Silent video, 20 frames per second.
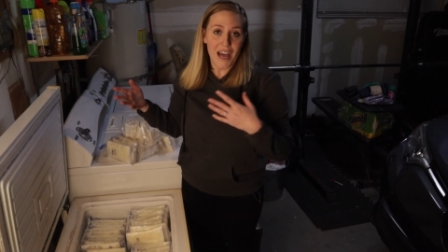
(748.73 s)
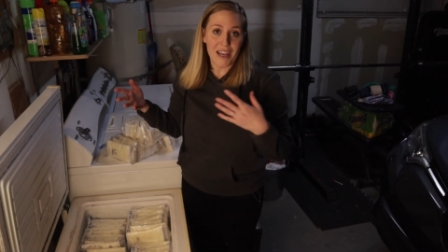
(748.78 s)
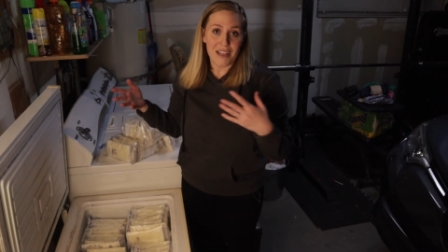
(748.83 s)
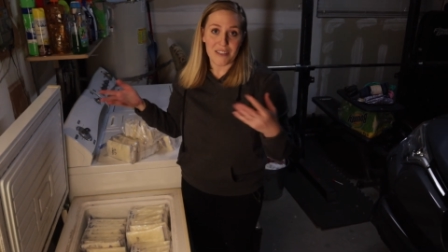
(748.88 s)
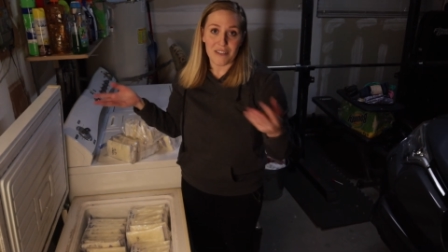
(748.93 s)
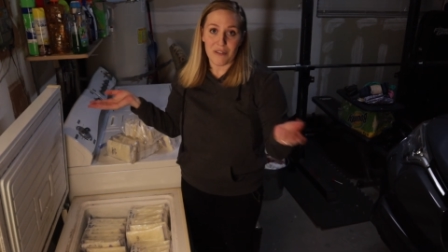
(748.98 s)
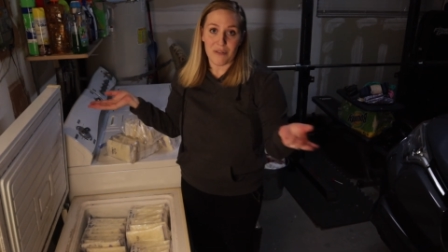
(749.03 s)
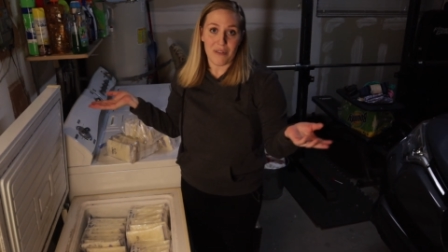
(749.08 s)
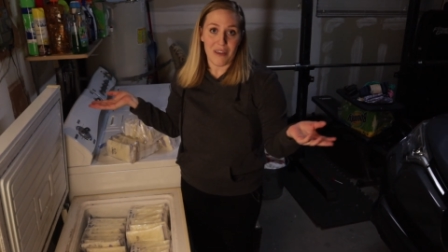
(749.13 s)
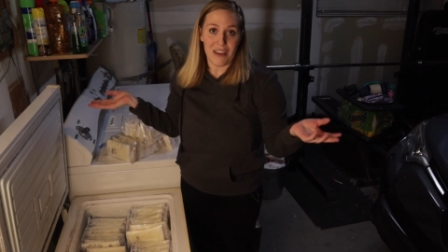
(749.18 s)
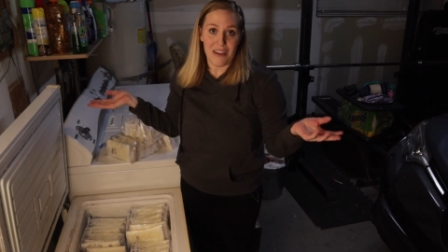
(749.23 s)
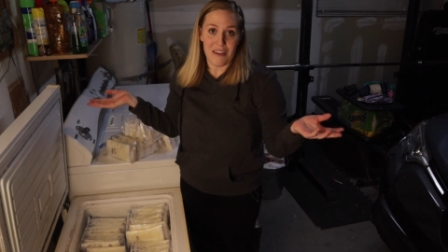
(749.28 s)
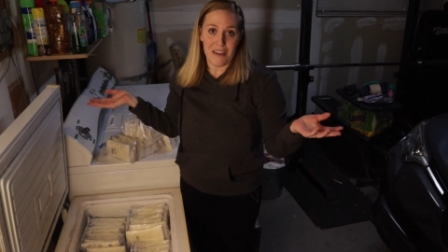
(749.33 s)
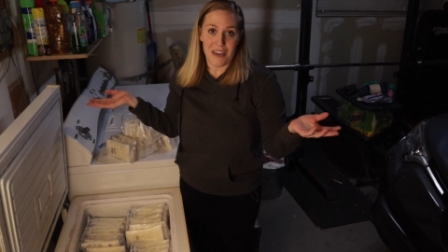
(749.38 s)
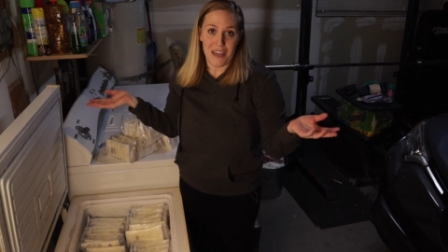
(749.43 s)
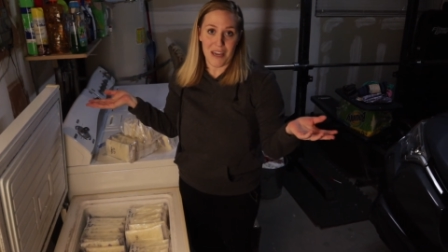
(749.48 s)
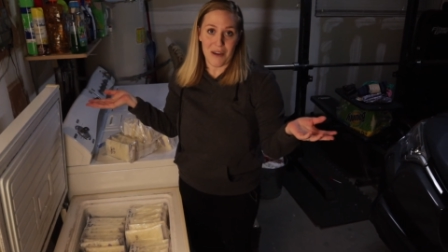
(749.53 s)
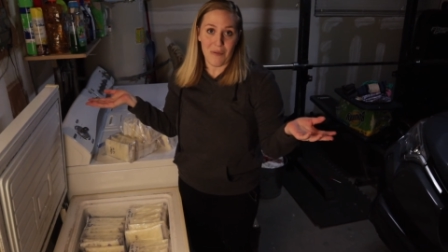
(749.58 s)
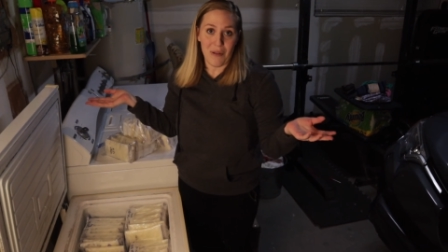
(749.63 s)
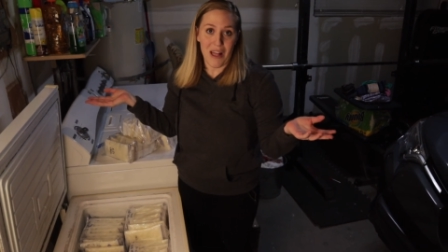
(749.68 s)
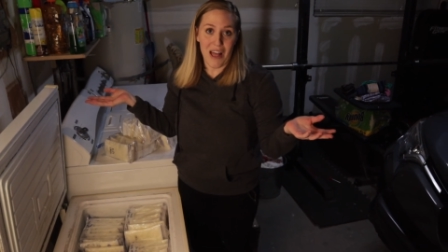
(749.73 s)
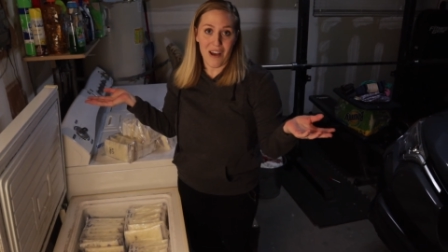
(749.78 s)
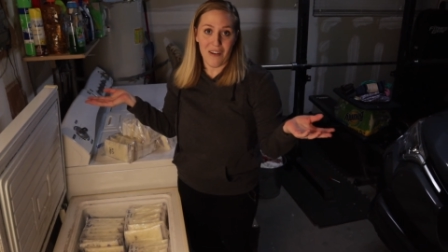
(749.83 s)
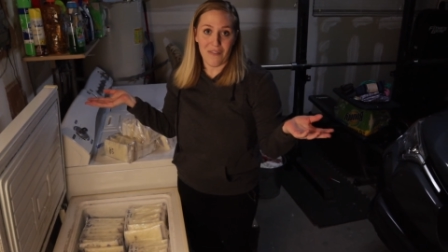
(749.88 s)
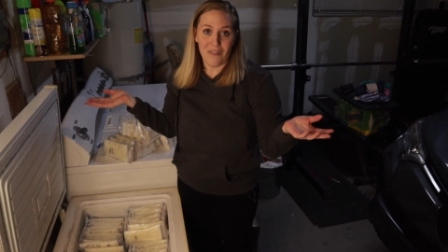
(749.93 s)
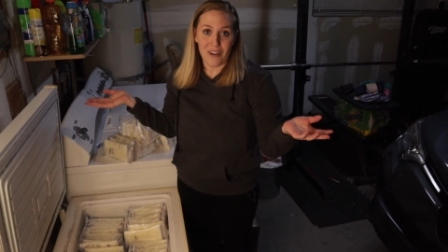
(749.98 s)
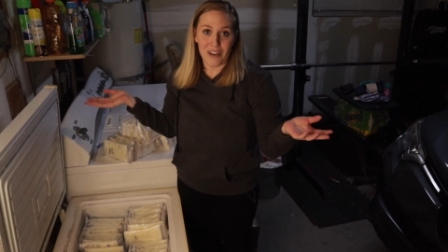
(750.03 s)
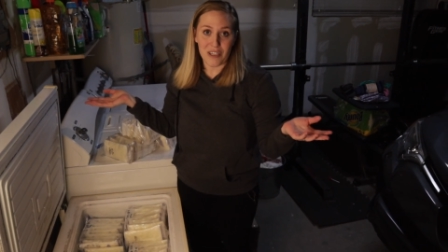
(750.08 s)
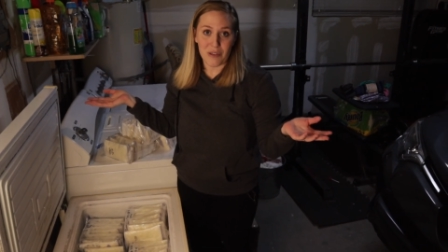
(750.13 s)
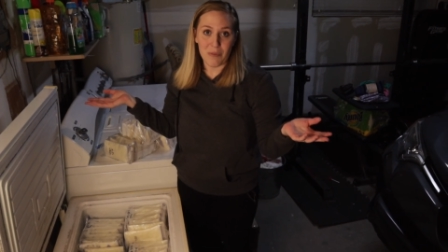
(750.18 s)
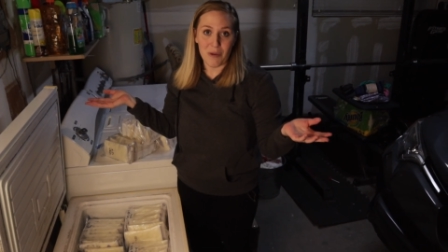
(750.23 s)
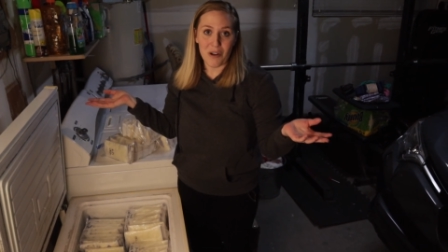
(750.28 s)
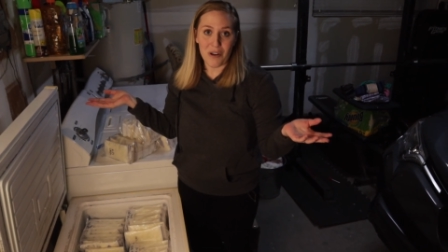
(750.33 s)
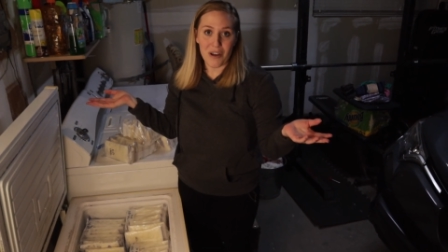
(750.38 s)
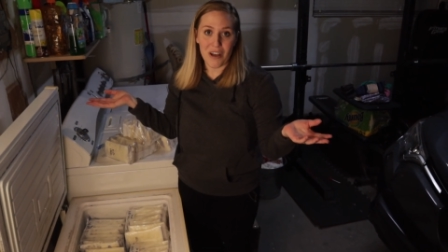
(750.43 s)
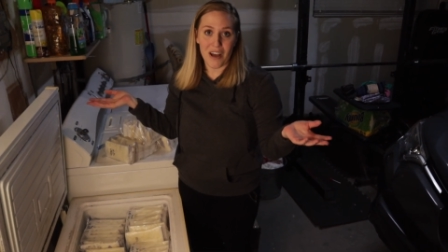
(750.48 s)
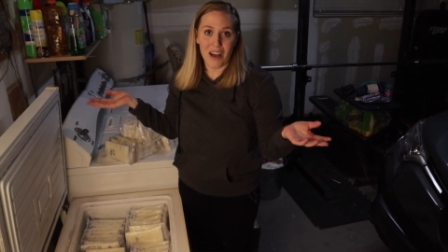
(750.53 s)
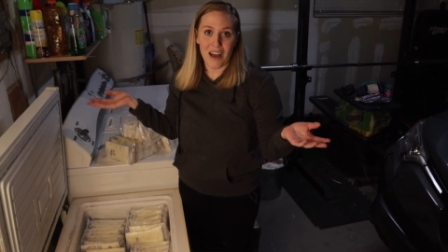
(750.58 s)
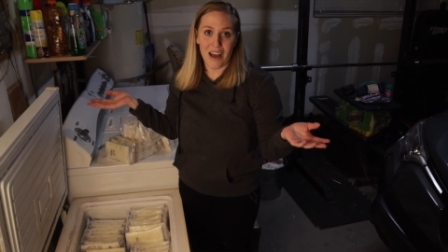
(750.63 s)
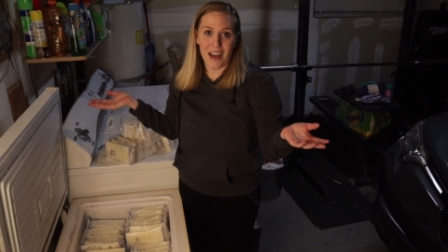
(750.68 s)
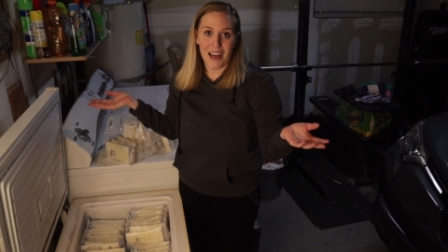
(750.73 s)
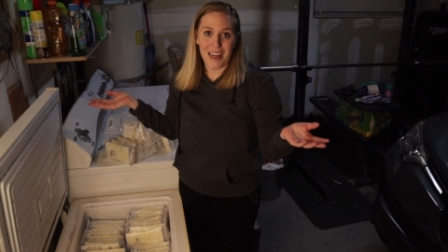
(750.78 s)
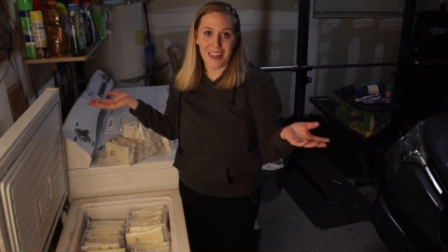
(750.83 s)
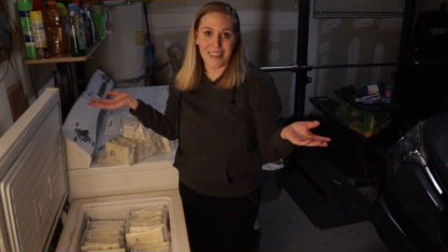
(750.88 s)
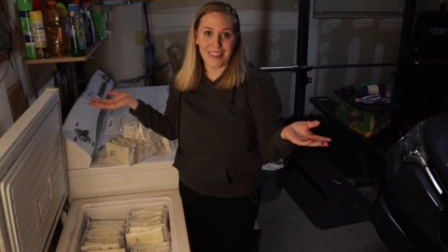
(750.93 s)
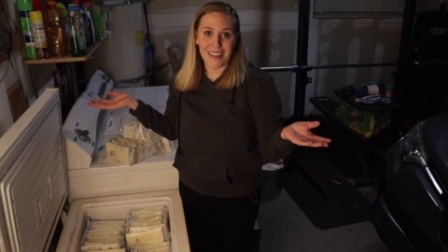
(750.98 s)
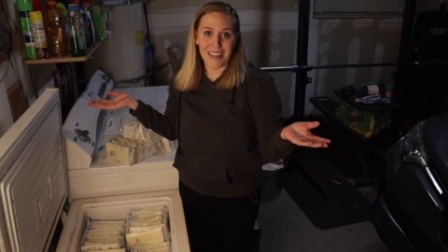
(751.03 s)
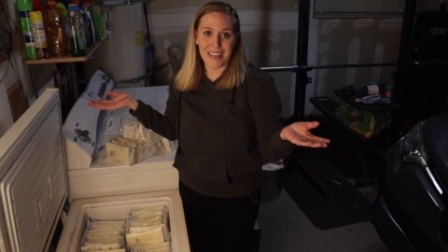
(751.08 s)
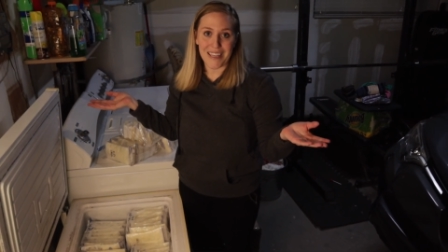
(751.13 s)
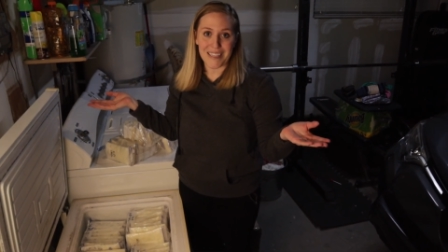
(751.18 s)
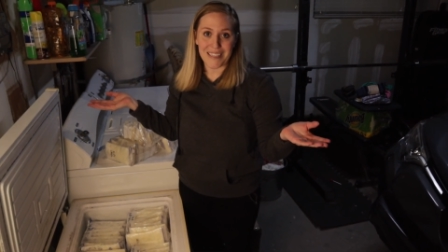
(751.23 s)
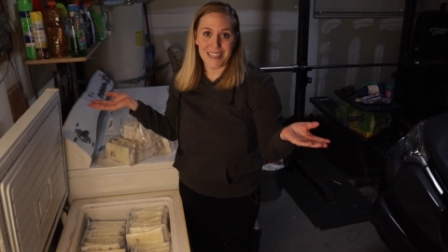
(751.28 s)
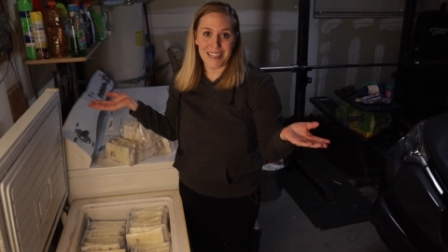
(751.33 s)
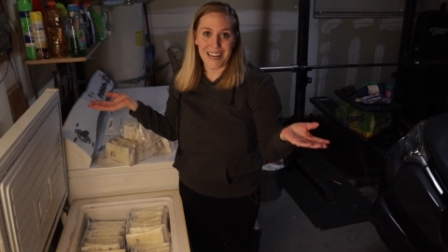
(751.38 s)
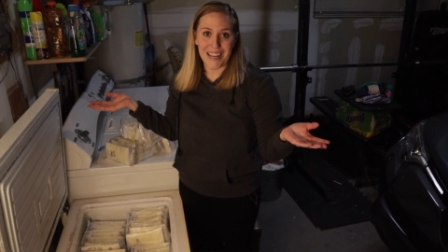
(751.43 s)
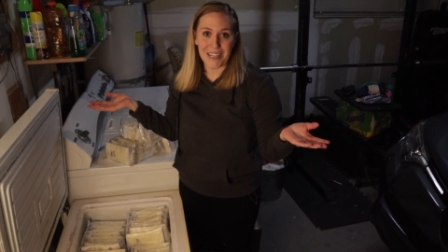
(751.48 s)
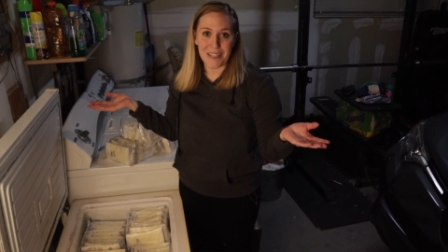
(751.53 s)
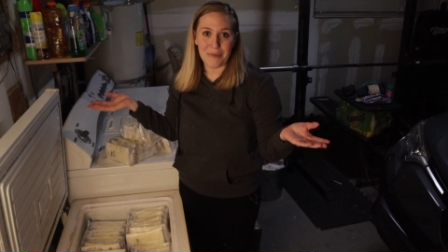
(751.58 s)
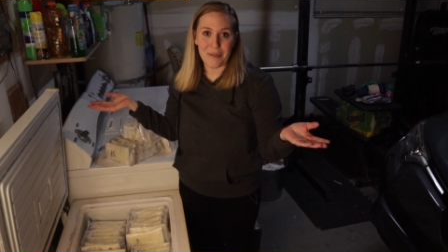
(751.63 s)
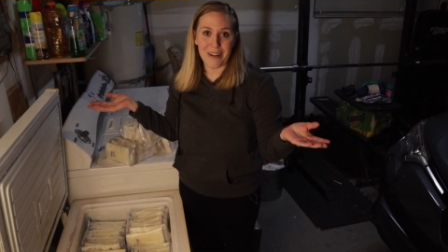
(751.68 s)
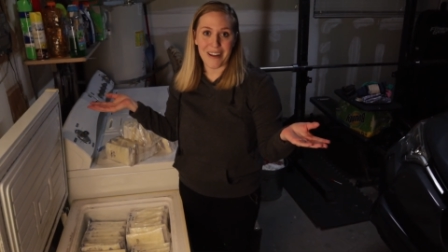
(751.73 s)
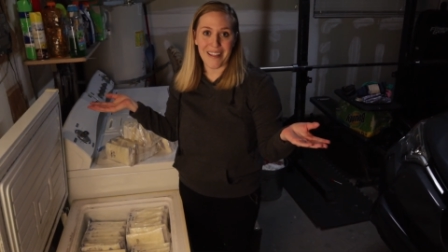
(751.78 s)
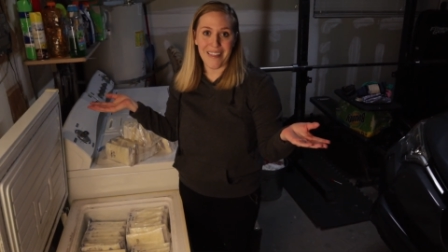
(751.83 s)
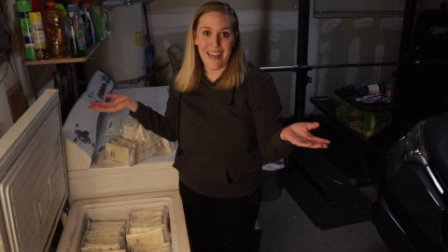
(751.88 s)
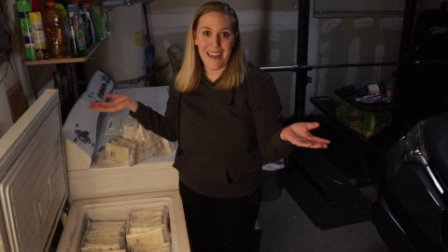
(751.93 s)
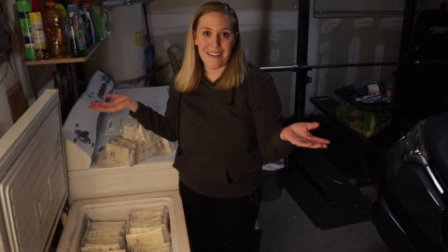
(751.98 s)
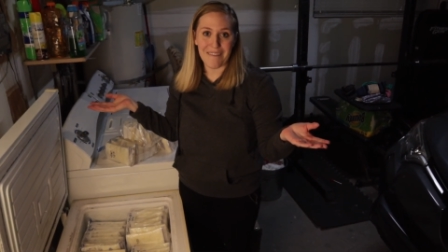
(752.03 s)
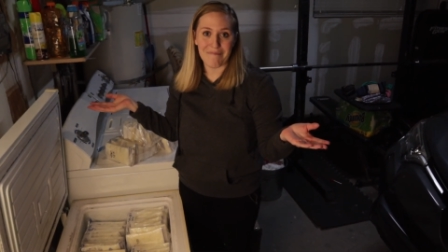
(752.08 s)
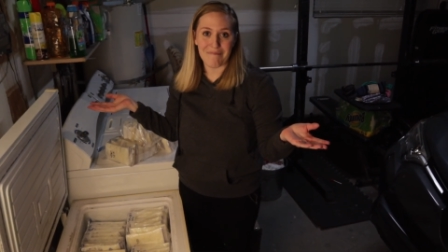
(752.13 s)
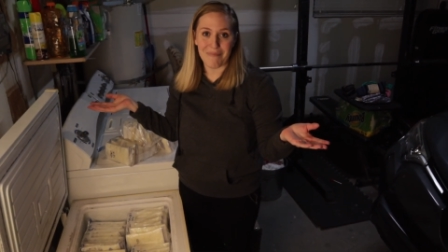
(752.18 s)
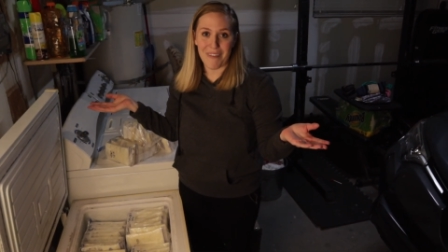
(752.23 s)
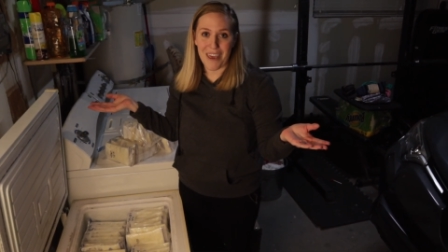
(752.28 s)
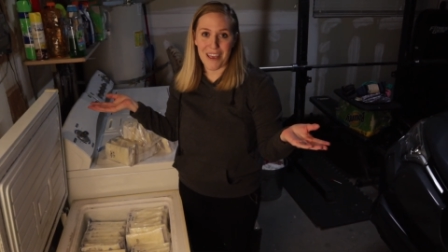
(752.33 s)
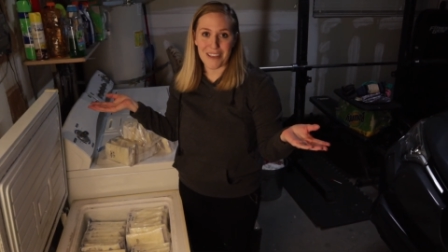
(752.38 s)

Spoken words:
so that he will have fresh milk. That is the next one in line.